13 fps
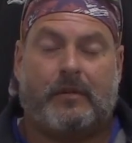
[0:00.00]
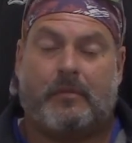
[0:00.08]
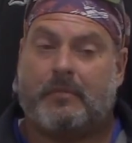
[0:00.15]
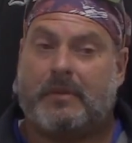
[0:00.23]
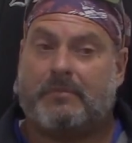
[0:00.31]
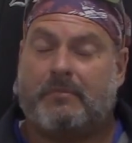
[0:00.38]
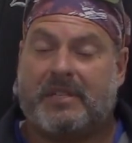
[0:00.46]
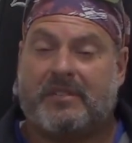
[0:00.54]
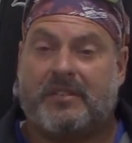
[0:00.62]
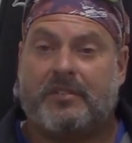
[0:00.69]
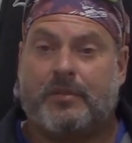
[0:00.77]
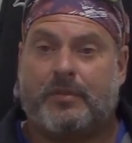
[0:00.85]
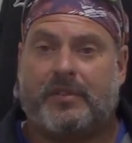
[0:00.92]
my, my
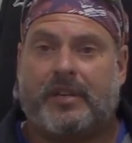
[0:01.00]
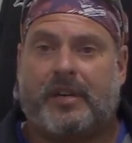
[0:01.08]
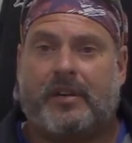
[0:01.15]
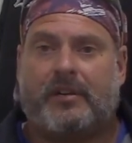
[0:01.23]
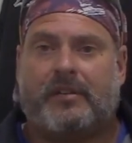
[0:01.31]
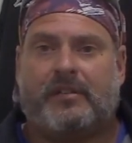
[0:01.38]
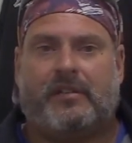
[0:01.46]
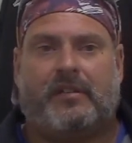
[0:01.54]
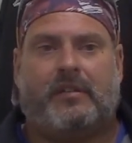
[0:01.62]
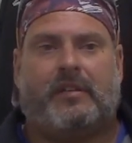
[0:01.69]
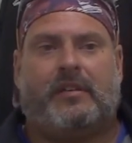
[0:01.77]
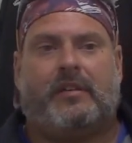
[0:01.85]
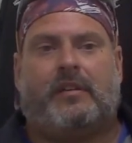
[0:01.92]
sister was there,
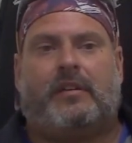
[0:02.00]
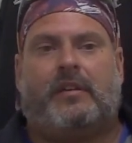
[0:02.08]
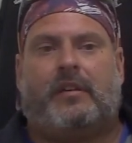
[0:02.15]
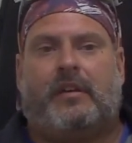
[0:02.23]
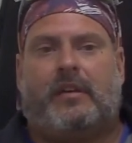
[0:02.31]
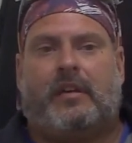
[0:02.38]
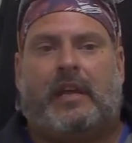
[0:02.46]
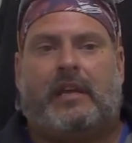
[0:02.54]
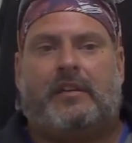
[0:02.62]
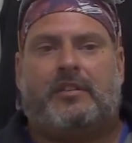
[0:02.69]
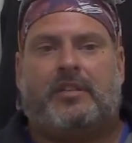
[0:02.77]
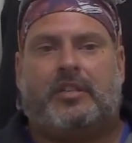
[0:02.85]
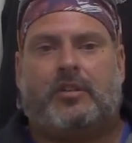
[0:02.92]

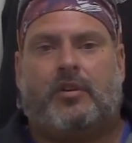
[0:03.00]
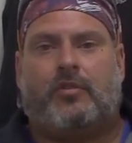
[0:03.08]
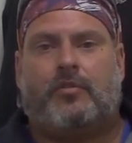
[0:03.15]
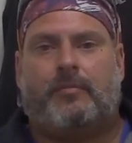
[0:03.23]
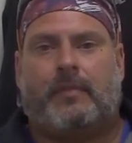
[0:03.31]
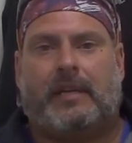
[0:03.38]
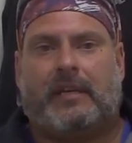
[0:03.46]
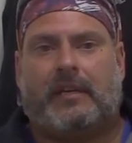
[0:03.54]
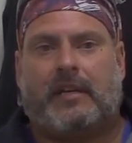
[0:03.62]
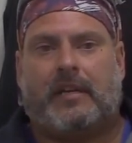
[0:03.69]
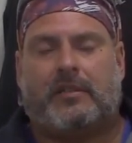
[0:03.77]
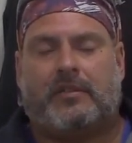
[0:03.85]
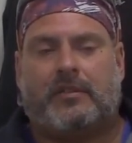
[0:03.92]
and she told me
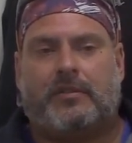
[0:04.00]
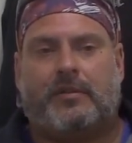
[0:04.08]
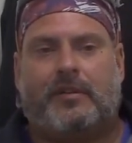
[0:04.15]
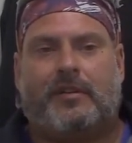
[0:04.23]
not to.